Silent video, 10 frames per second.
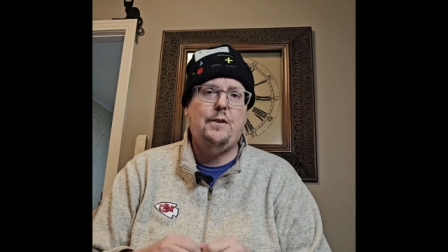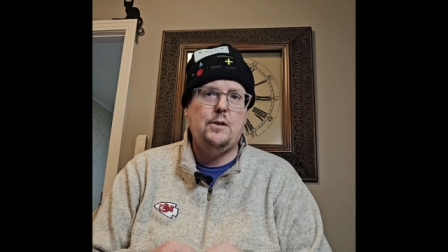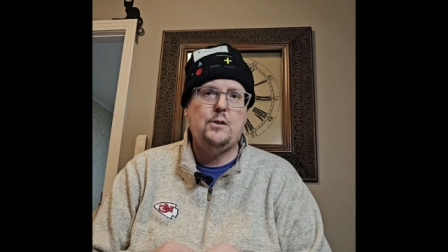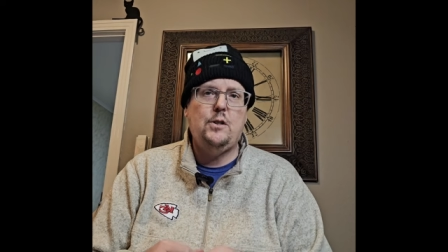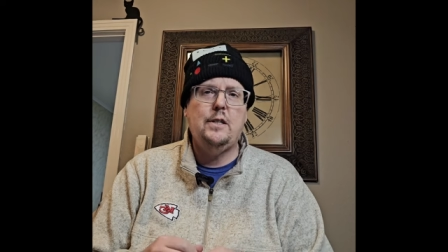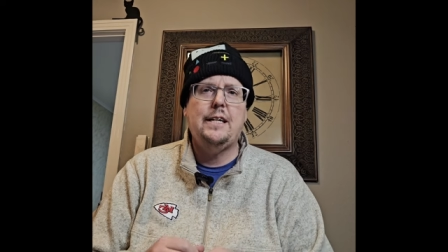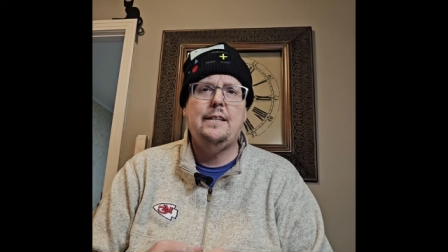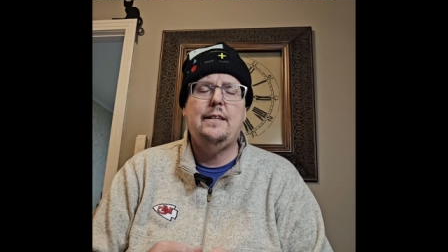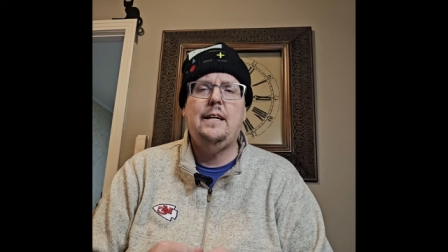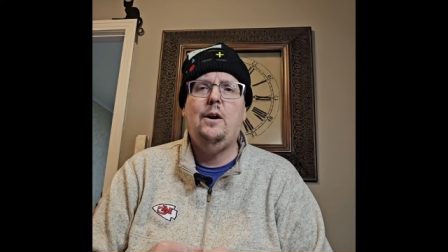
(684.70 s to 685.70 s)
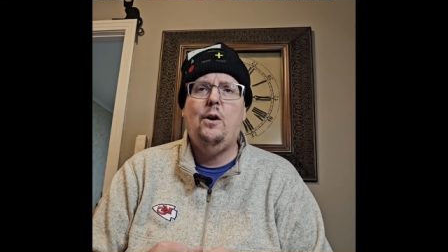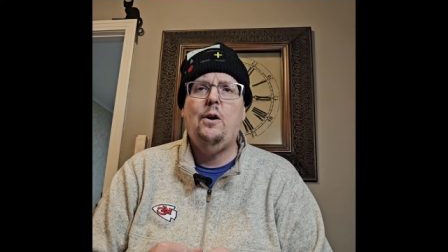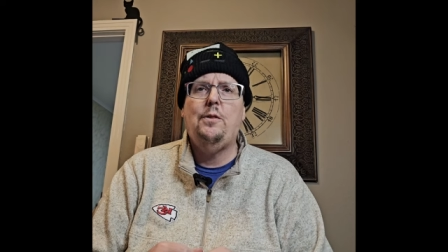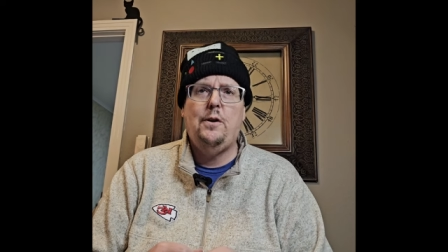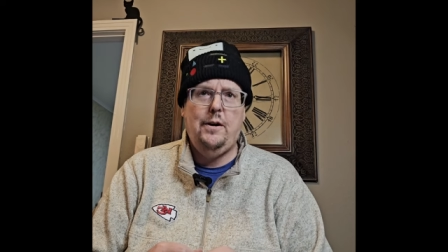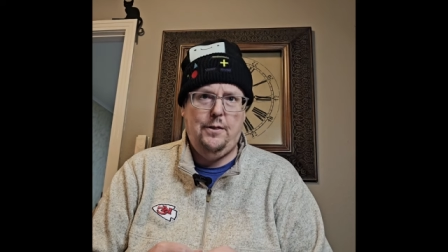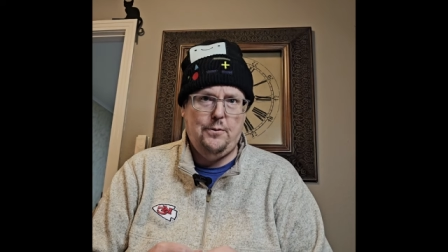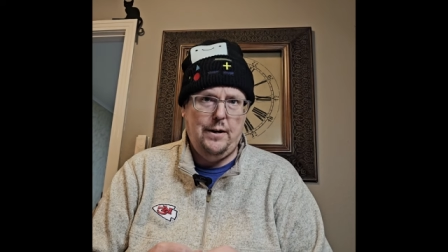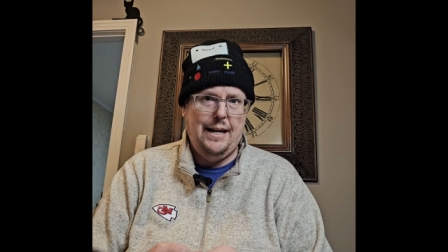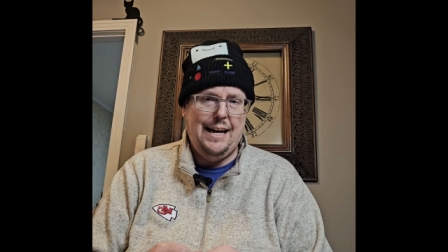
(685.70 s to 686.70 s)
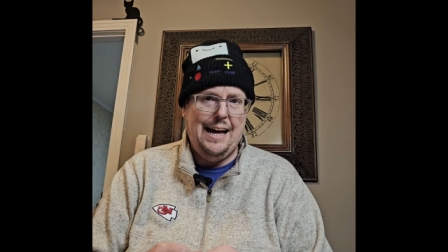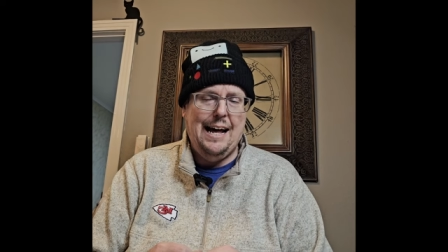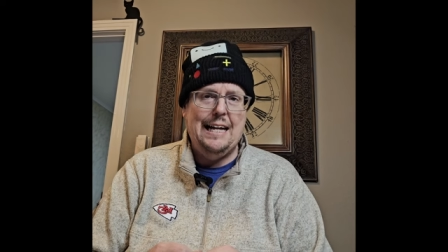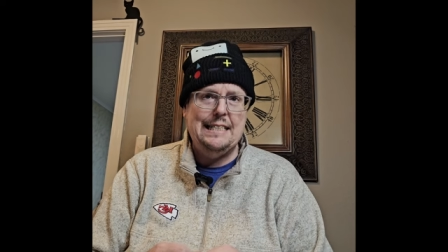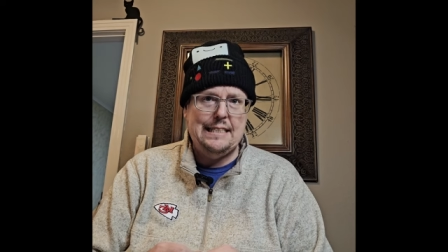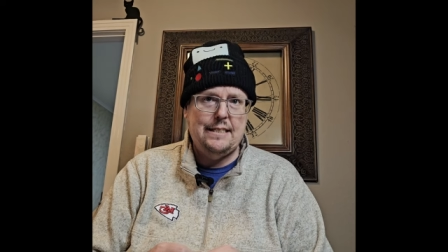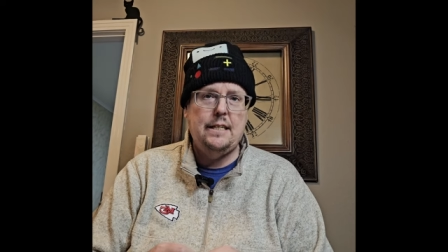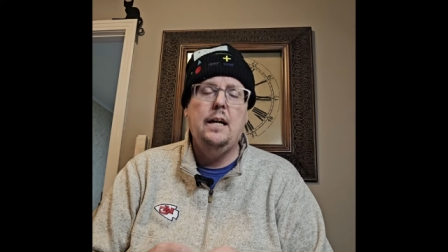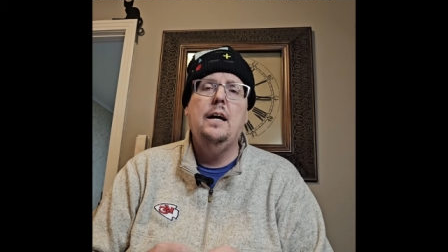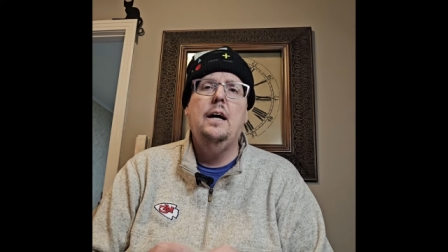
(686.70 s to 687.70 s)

and first look at the R33S.